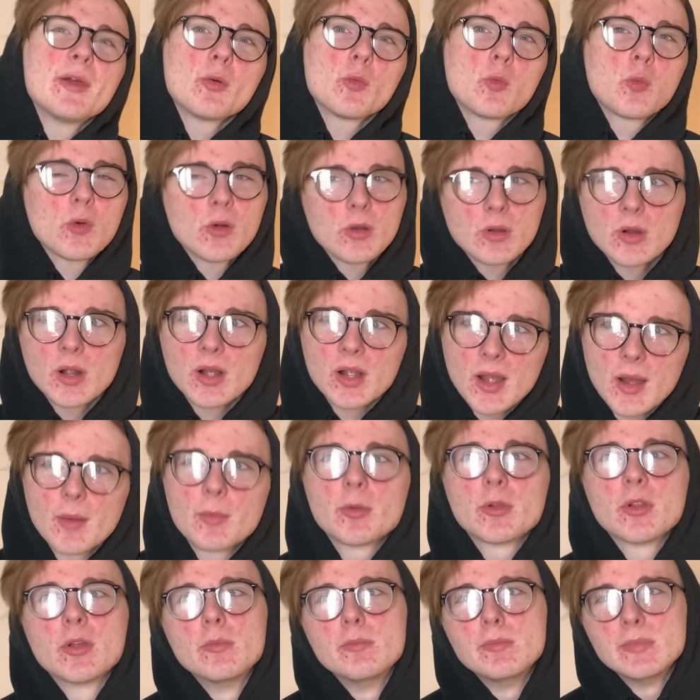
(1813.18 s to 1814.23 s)
were a
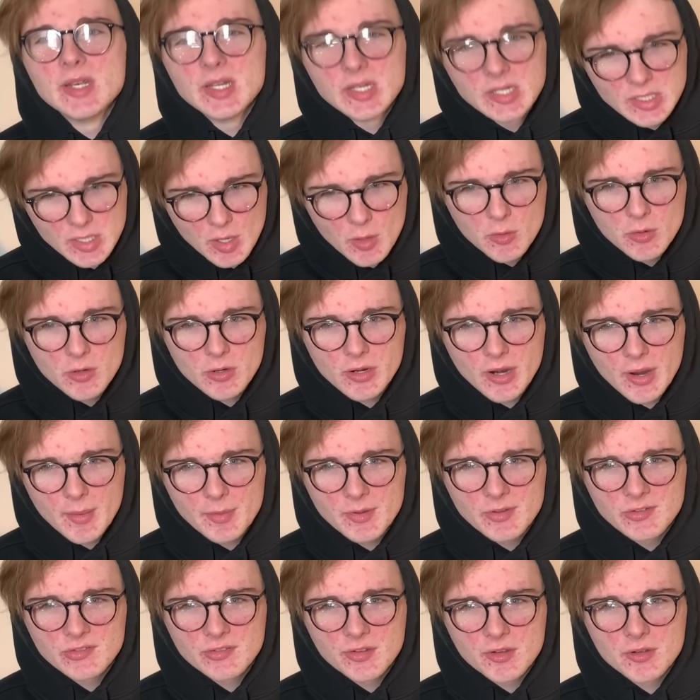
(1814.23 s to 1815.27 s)
couple of mediocre
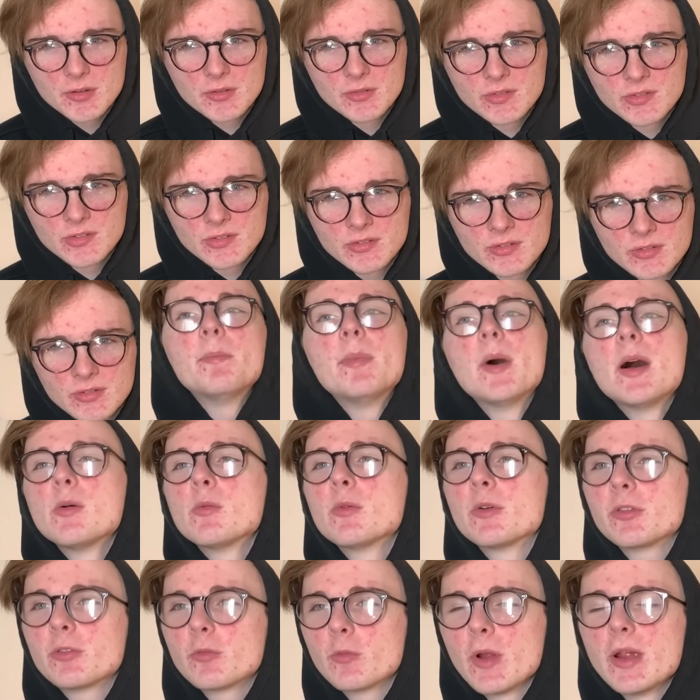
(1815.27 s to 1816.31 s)
episodes, but
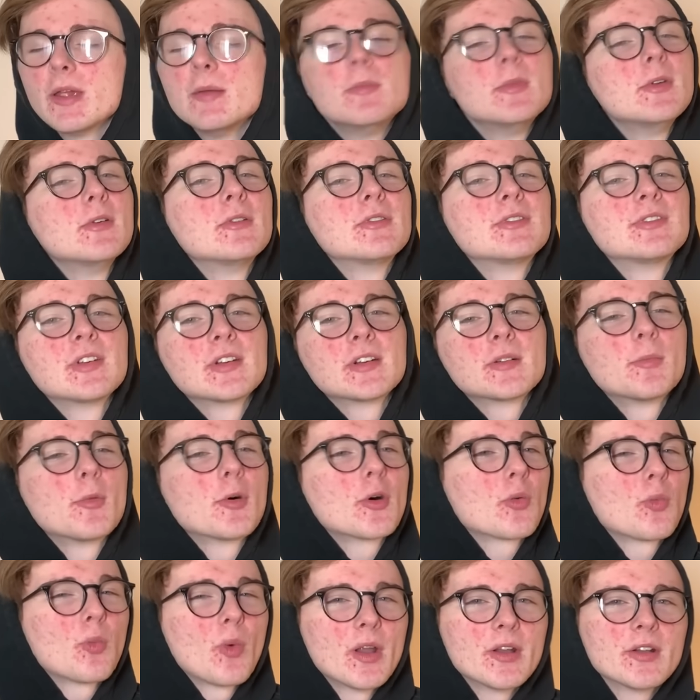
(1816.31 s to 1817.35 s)
with great music, more
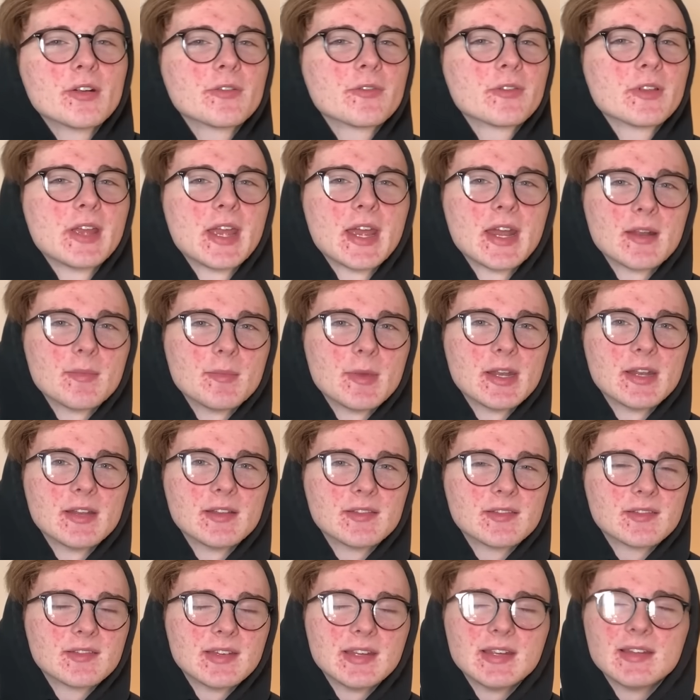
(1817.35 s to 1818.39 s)
wonderfully animated
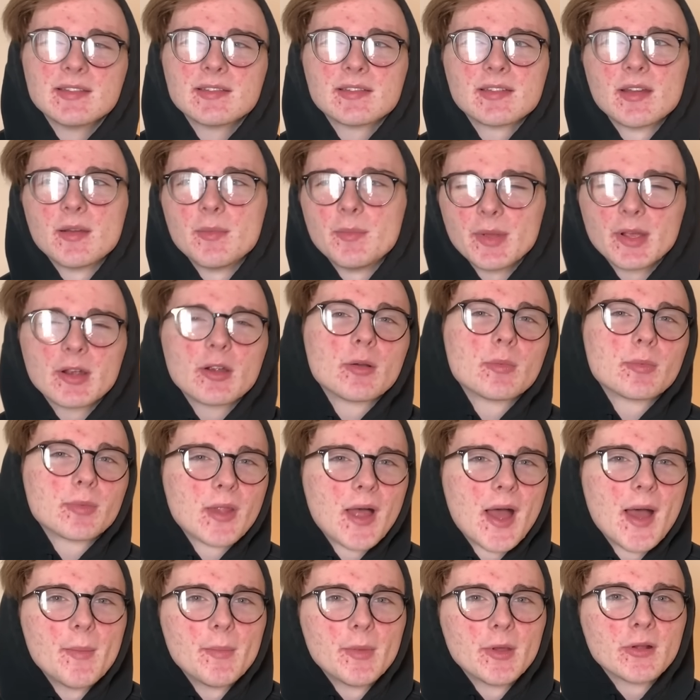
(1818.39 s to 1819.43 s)
scenes, and a bigger
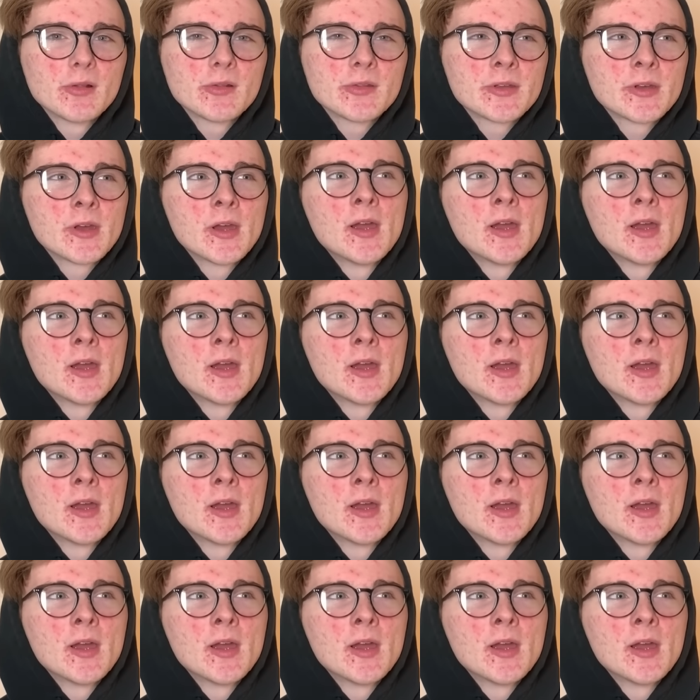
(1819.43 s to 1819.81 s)
plot build,